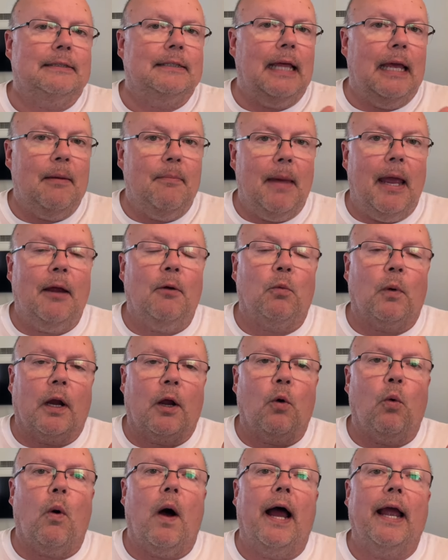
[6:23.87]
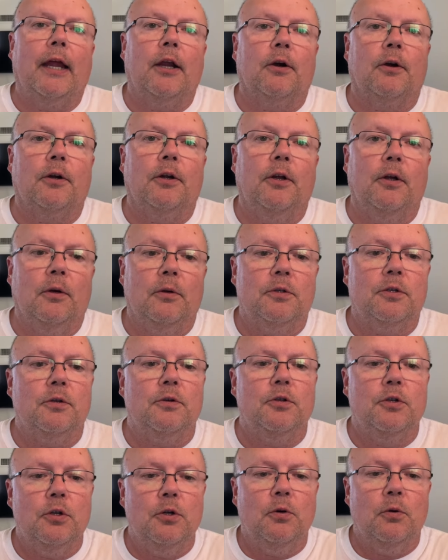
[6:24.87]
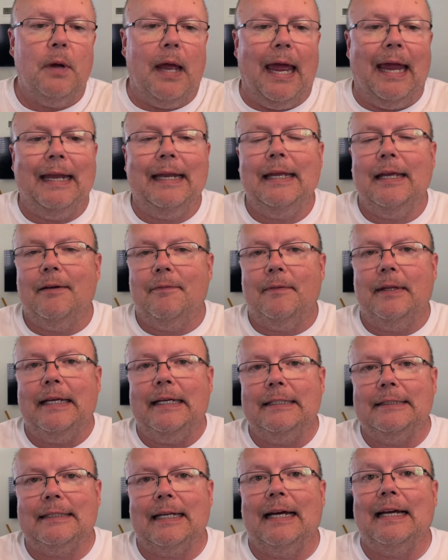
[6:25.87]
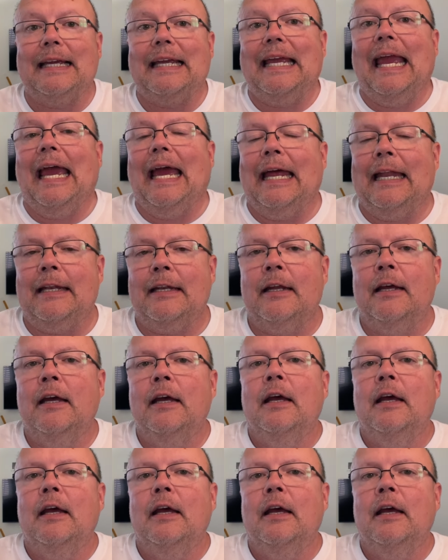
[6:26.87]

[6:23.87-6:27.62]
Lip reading: They may require you to do any of these again